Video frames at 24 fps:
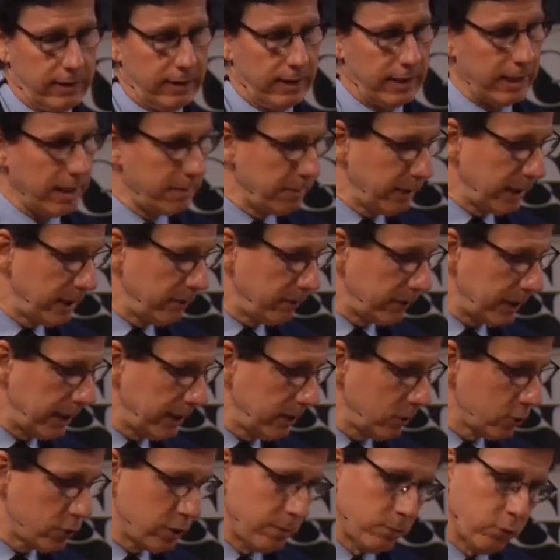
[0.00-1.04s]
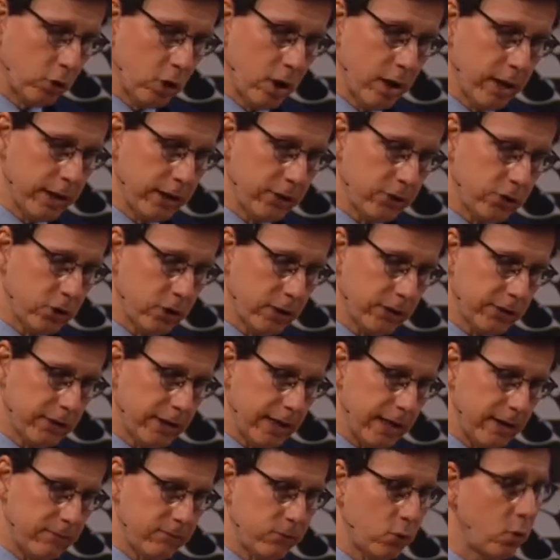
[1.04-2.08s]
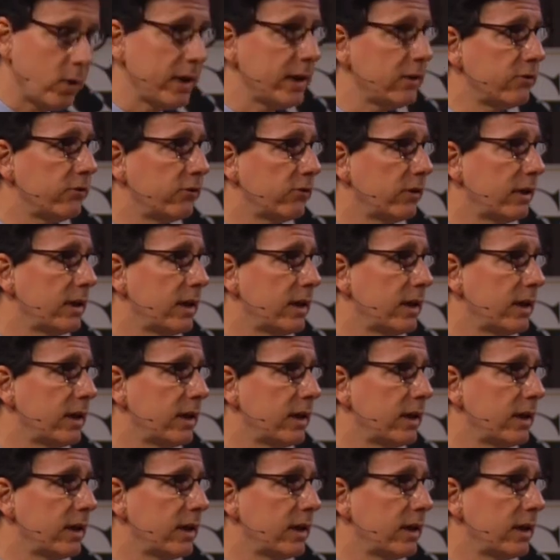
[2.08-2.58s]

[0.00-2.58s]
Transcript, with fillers: And I believe Khalil Gibran is just that voice,